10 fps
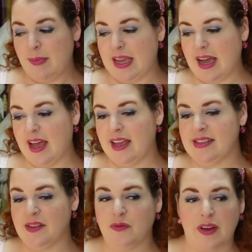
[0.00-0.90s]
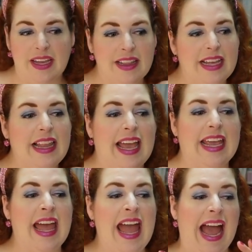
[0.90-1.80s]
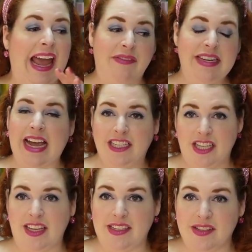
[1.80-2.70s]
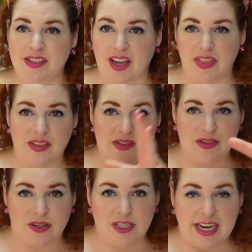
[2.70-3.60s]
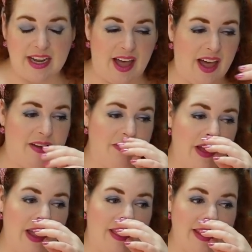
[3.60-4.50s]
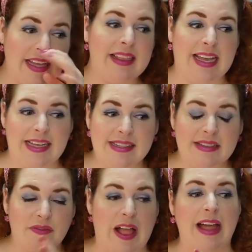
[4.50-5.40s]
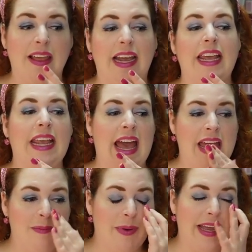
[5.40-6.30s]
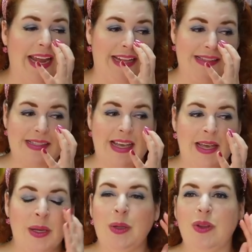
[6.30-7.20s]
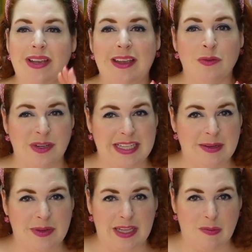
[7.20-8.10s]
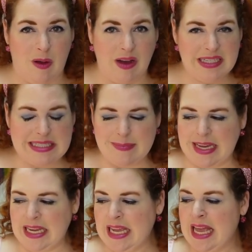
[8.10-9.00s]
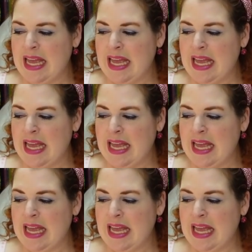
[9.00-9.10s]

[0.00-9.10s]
because frankly, like, I haven't actually done the serging of the lace flatlining yet, but it's looking really wrong to me,